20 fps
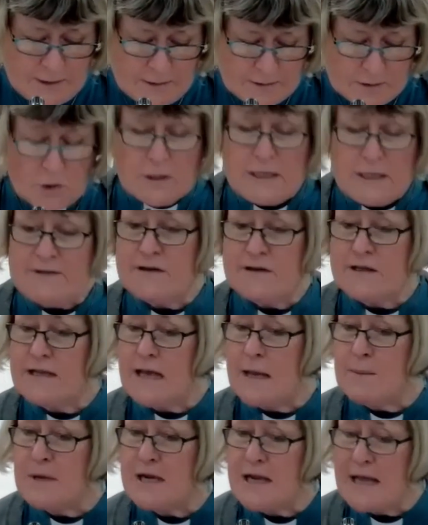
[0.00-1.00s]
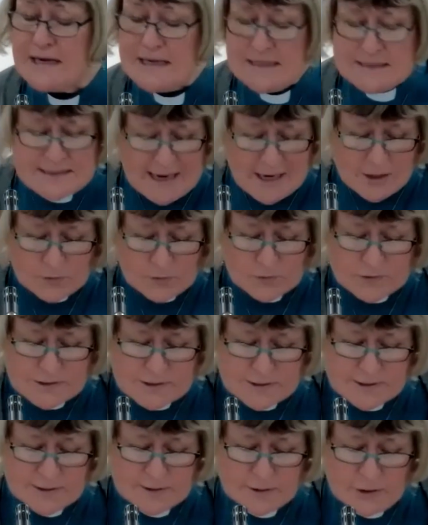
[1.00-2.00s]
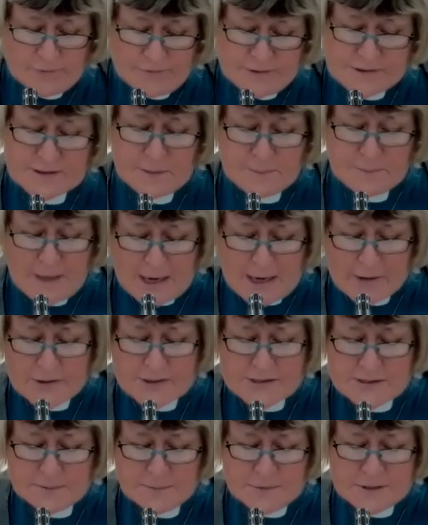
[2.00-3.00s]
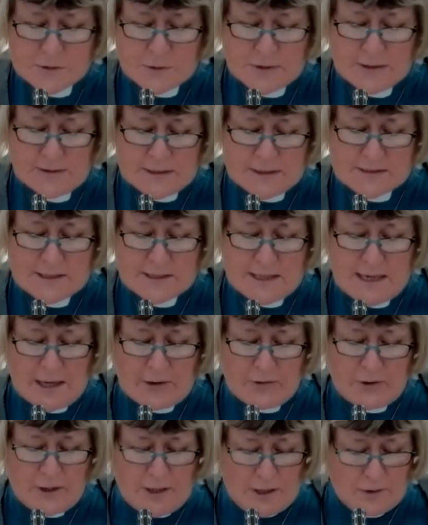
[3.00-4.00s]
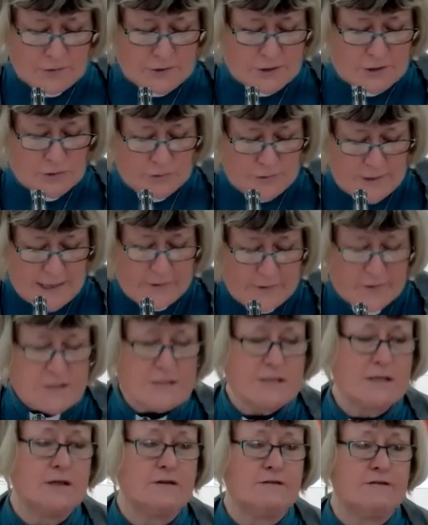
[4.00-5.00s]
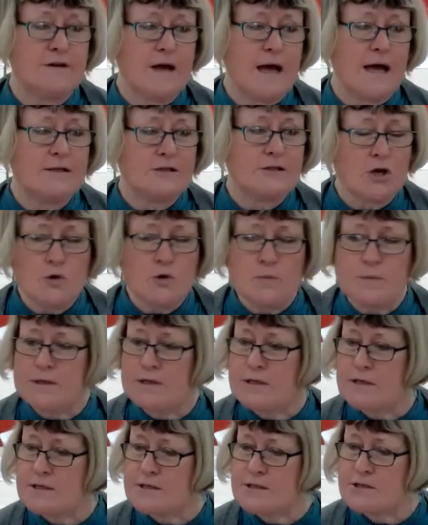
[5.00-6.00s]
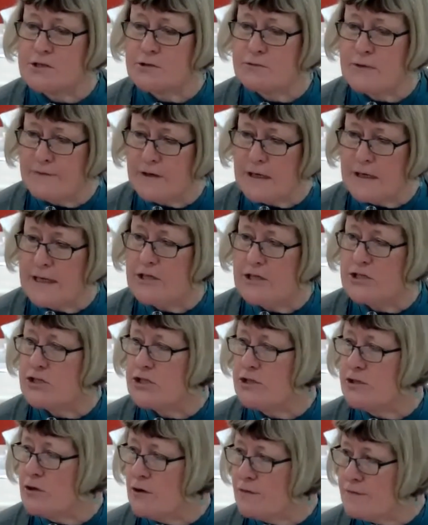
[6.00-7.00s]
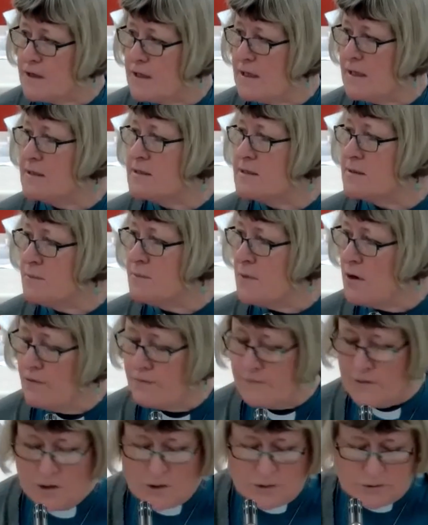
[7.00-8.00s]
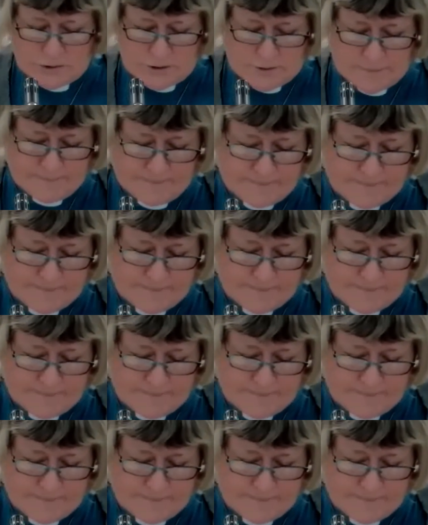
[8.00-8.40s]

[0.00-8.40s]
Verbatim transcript: not leaving them in any doubt of his comparison between this agricultural narrative and openness to revelation of the kingdom of God.